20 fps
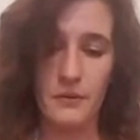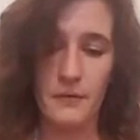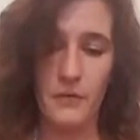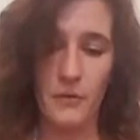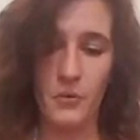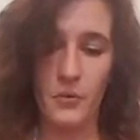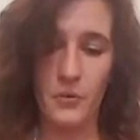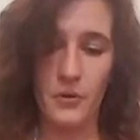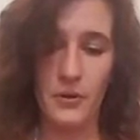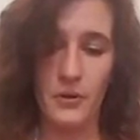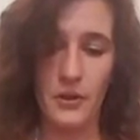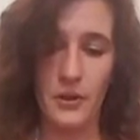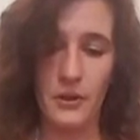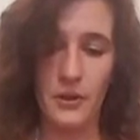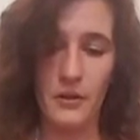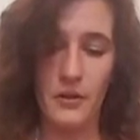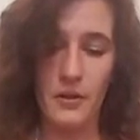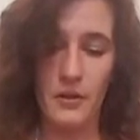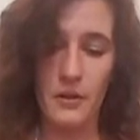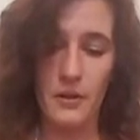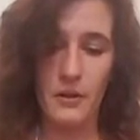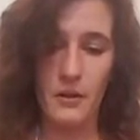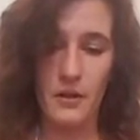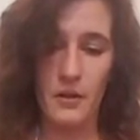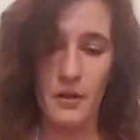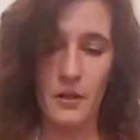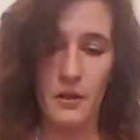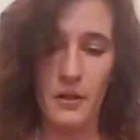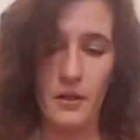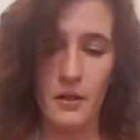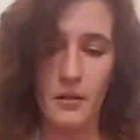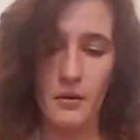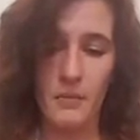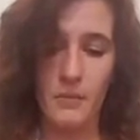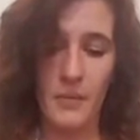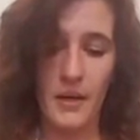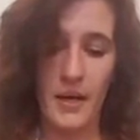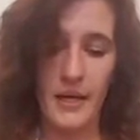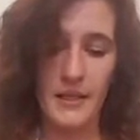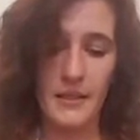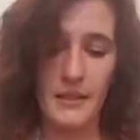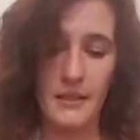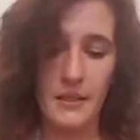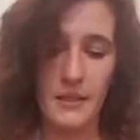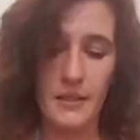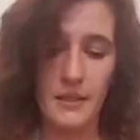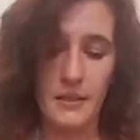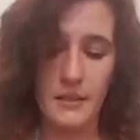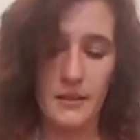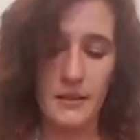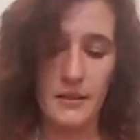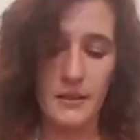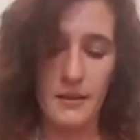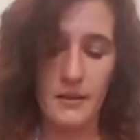for Pisces